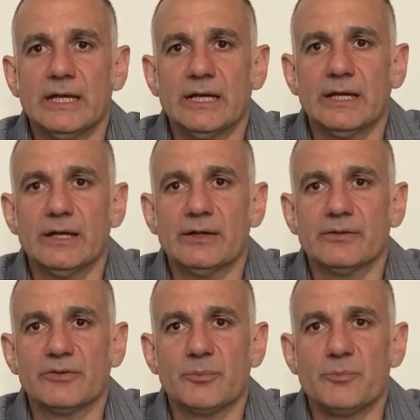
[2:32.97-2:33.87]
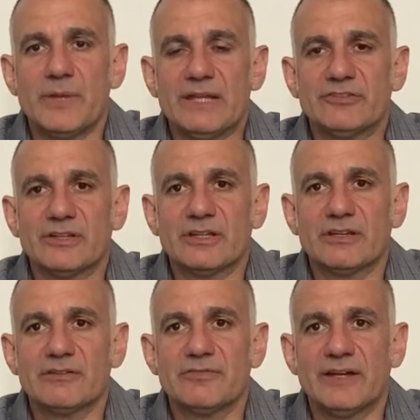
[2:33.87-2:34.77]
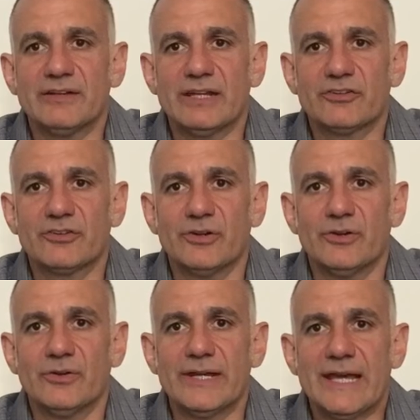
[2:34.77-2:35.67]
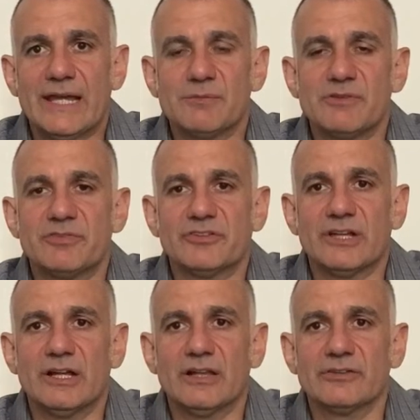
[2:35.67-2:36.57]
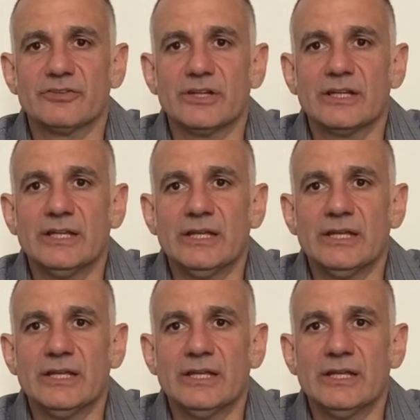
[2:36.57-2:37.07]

on some basic foundational anatomy, physiology